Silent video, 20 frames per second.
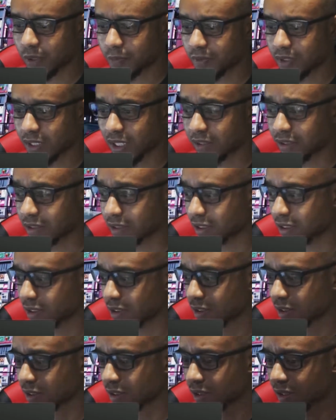
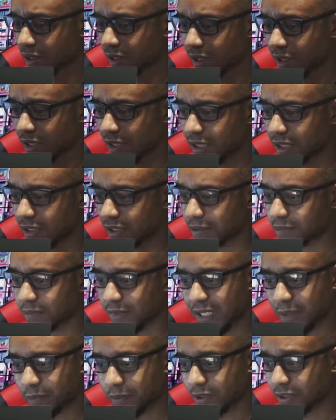popularity, and in
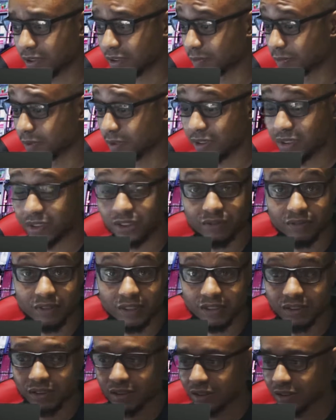my personal opinion, is
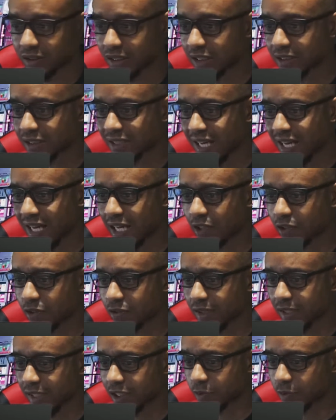great. That's Algo